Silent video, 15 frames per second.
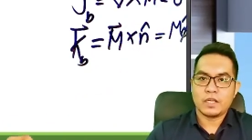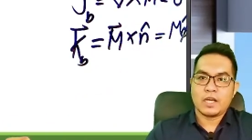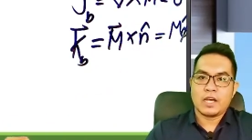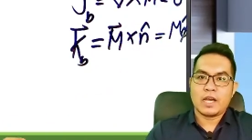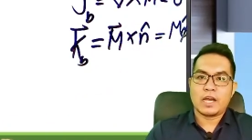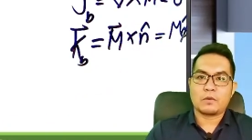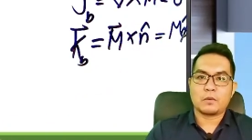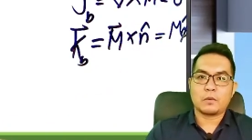
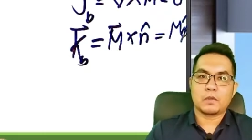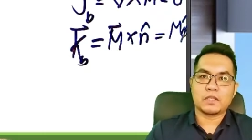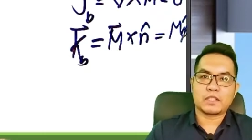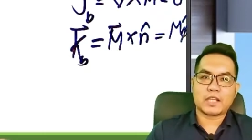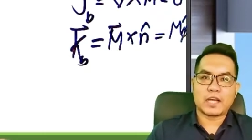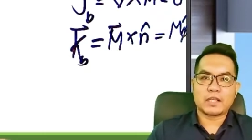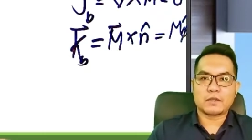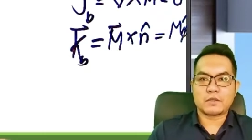We will
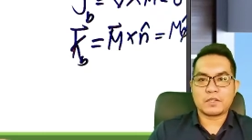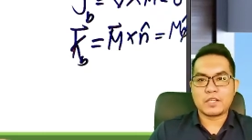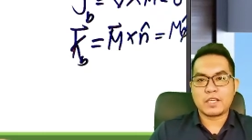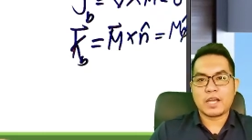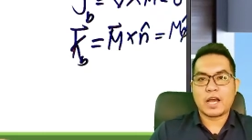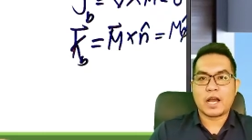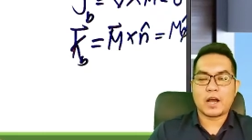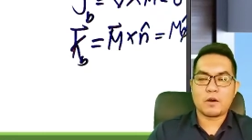try to see
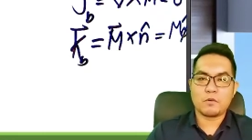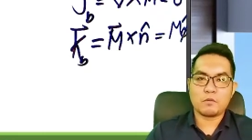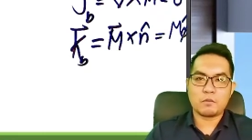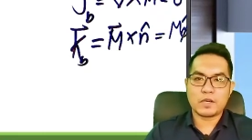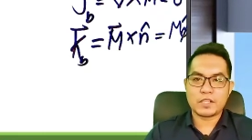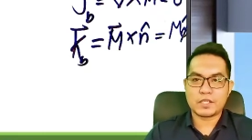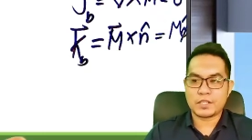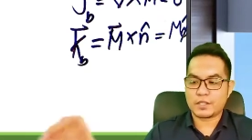how
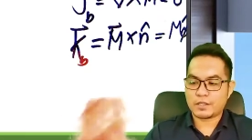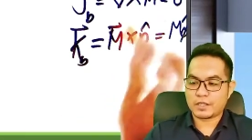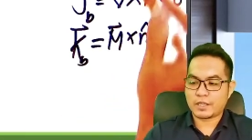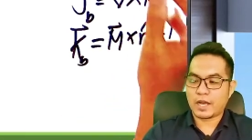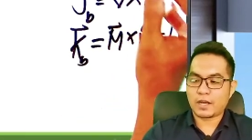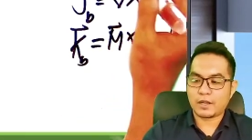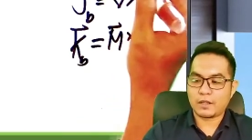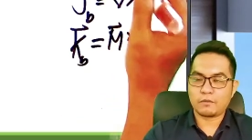much
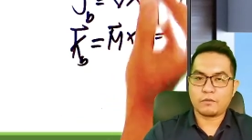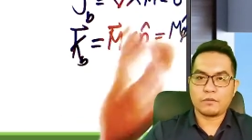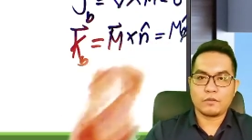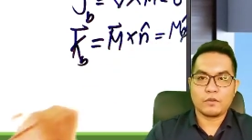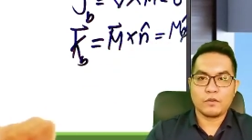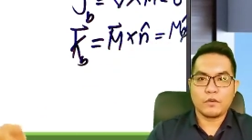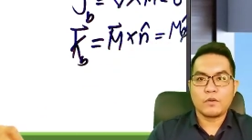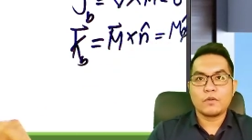current
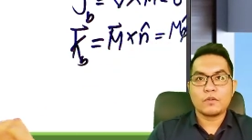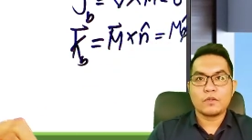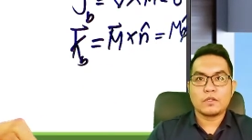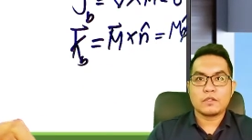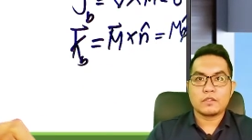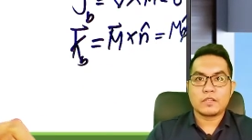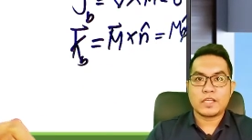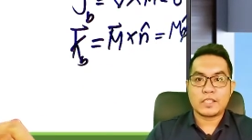
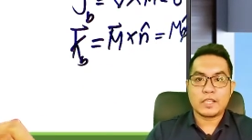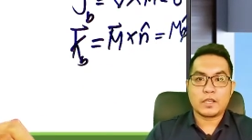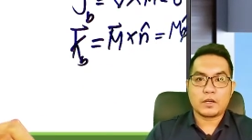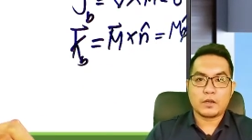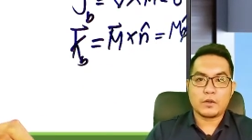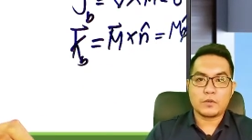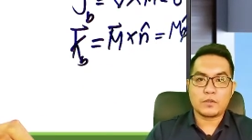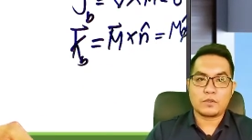is
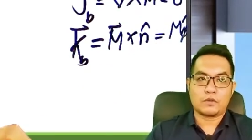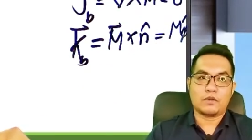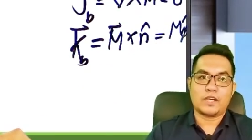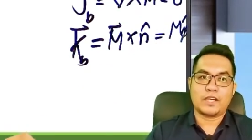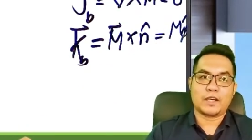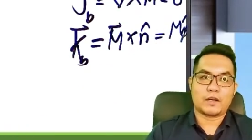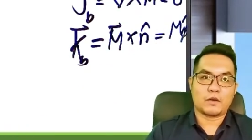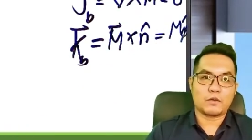enclosed
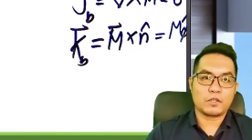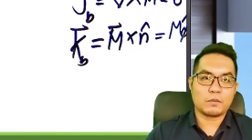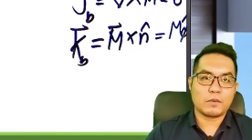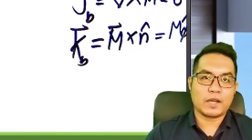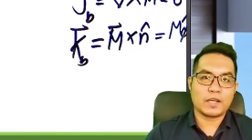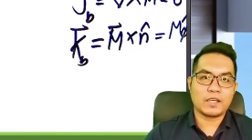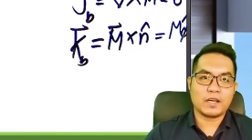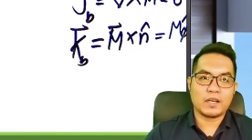by
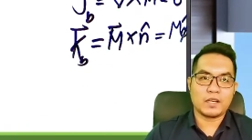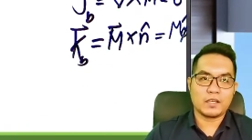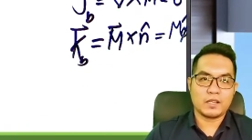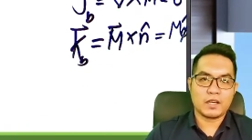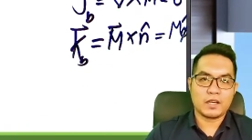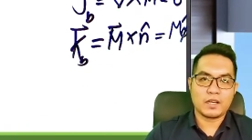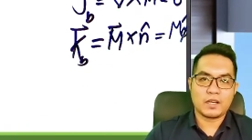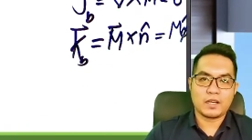the
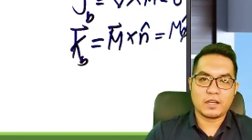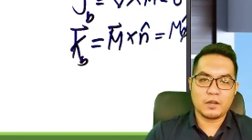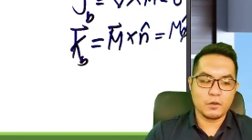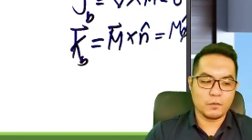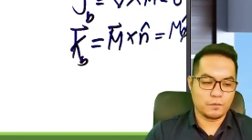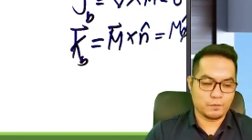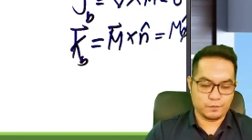loop.